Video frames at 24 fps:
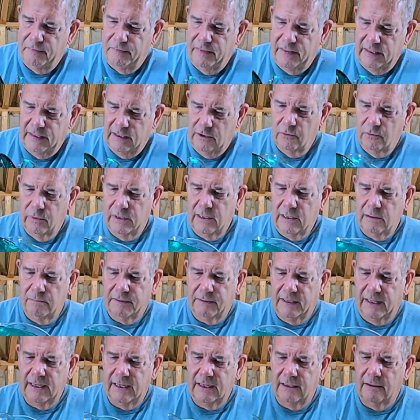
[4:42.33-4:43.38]
The green
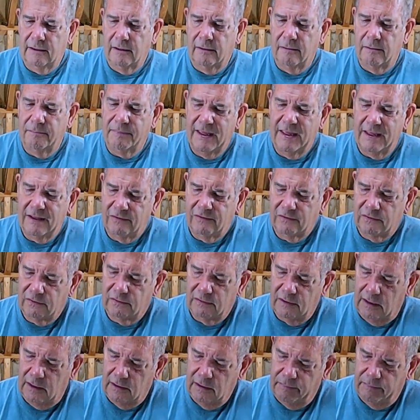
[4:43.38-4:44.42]
plate on the
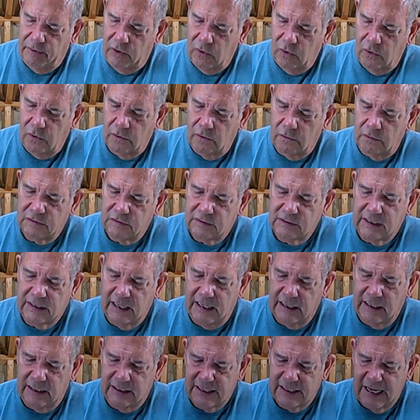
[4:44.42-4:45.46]
base and the bowl
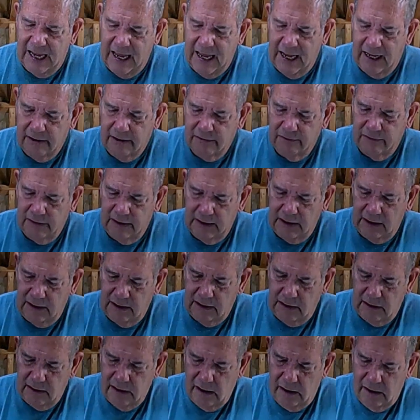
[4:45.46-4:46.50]
stayed intact.
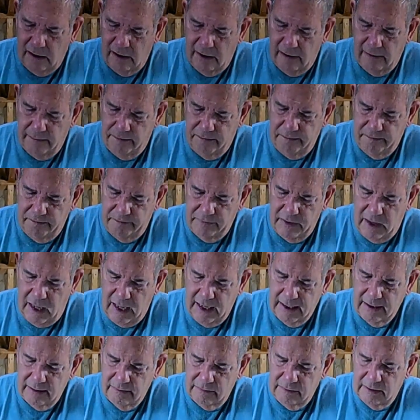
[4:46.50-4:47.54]
The
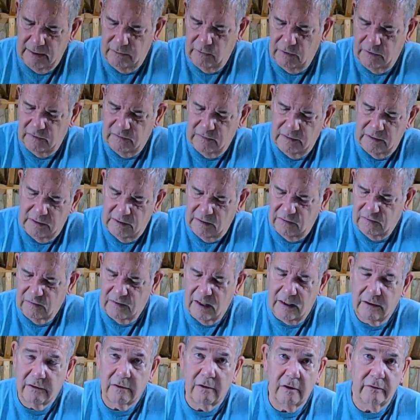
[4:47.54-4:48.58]
item that was in the
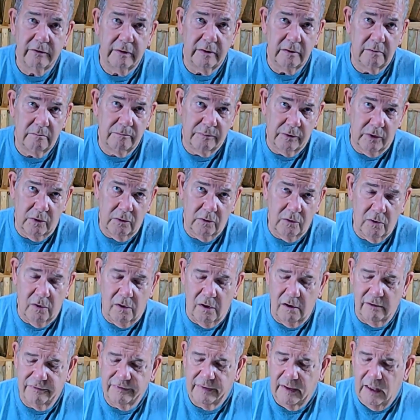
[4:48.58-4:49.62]
center of it broke
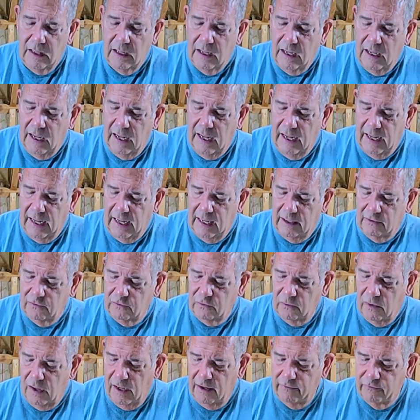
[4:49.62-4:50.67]
off, and
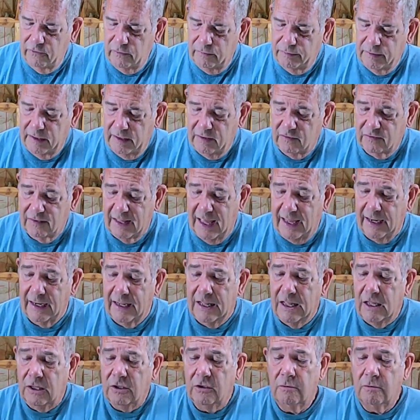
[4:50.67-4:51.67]
so I've replaced that.